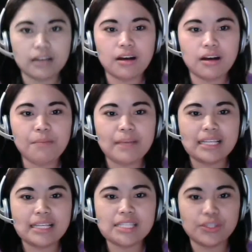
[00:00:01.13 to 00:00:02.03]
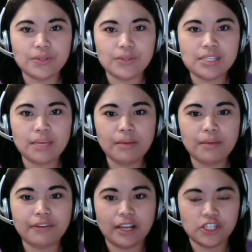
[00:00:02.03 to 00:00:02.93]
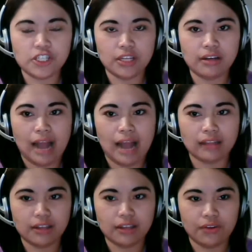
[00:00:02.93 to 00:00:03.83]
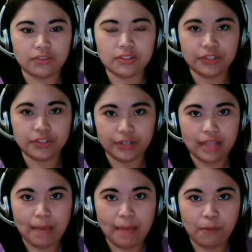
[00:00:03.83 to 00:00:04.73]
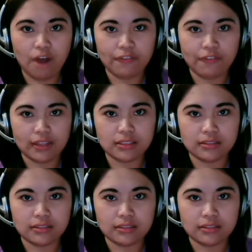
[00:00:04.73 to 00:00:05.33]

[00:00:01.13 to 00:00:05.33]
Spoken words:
companies use immigration crackdown to turn a profit.